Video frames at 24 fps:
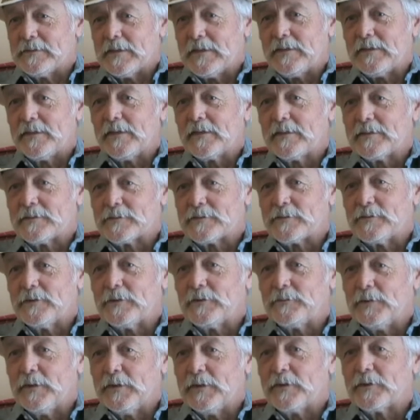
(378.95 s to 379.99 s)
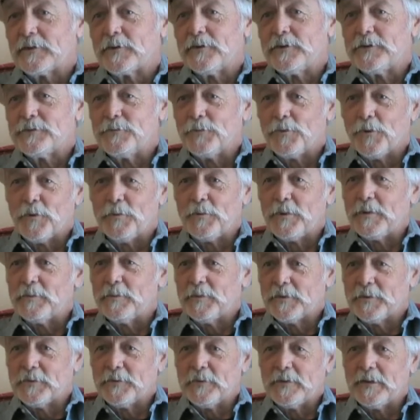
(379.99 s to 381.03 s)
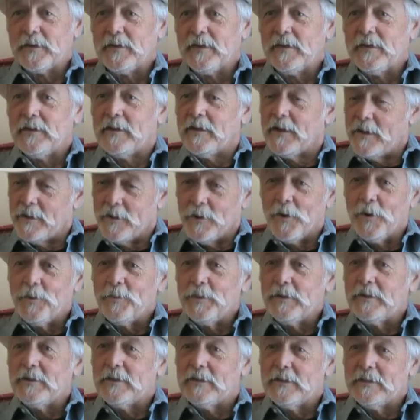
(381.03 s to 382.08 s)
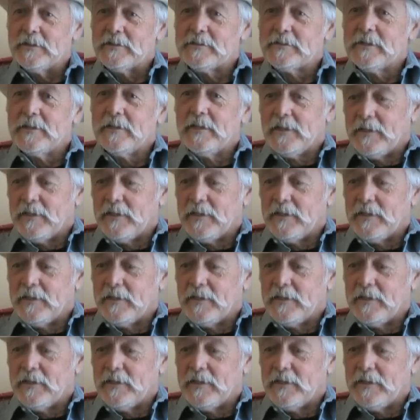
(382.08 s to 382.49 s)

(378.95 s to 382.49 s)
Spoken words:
I think it's going to really encourage more people to read. I hope it does.